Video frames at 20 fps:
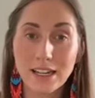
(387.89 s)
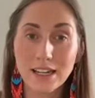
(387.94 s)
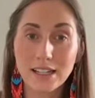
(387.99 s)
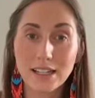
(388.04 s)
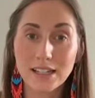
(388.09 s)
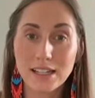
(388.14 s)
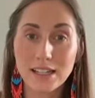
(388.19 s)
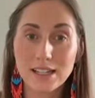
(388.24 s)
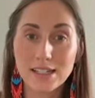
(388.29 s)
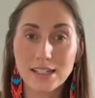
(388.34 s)

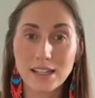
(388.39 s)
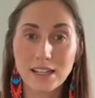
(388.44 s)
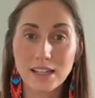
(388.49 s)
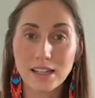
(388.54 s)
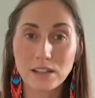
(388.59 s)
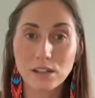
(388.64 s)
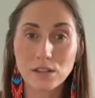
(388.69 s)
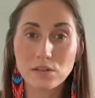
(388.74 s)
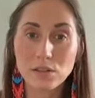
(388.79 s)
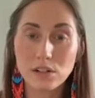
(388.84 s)
And let's
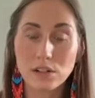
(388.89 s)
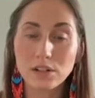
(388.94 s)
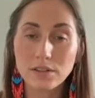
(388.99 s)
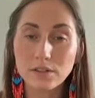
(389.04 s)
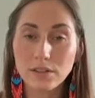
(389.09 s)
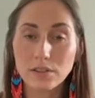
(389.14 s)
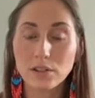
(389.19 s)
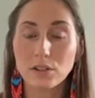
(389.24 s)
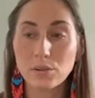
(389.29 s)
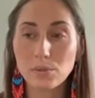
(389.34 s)
say you turn to
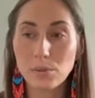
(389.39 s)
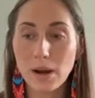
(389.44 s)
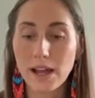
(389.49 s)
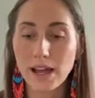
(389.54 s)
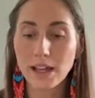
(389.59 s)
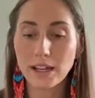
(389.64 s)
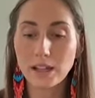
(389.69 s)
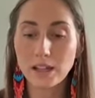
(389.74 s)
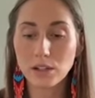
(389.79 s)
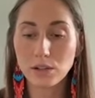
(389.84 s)
food
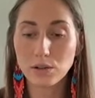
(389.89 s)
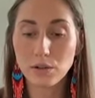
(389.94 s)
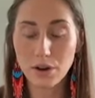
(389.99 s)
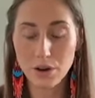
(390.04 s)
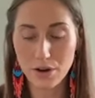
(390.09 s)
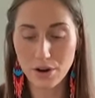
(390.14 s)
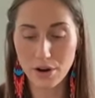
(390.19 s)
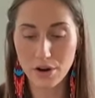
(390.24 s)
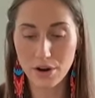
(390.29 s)
when you